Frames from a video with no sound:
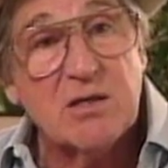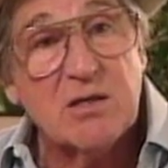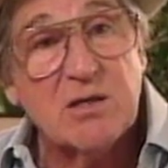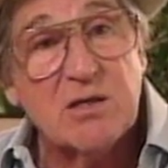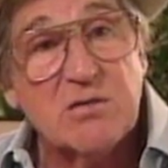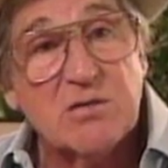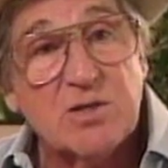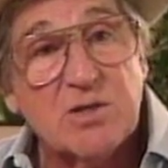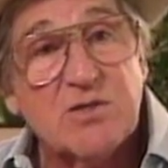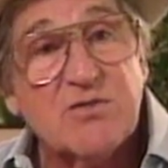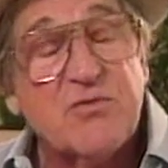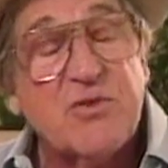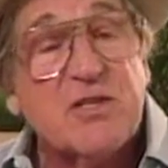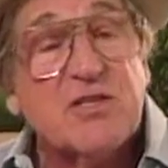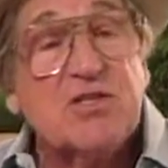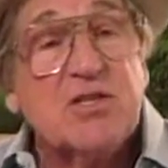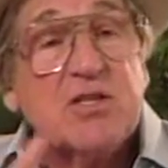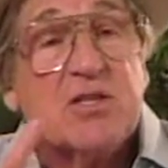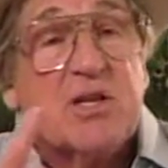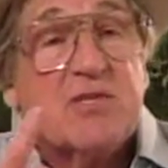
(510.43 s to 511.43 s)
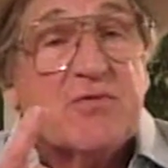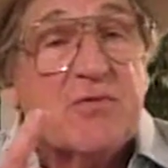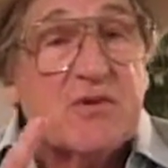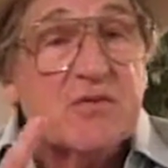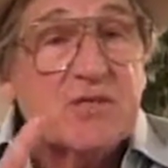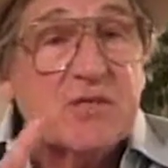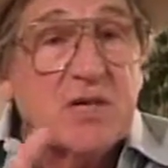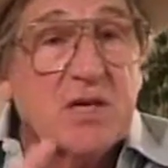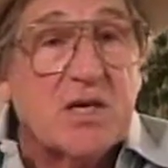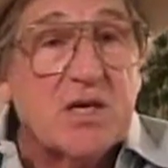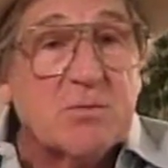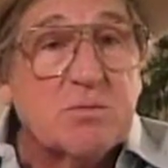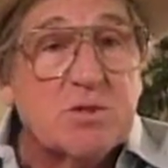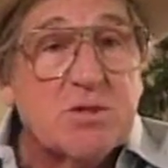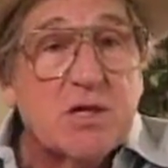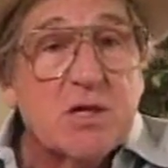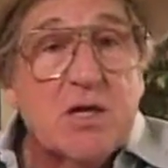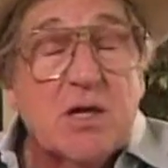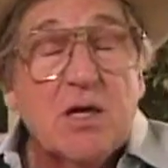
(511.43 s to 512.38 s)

you know, just finishing that first engagement.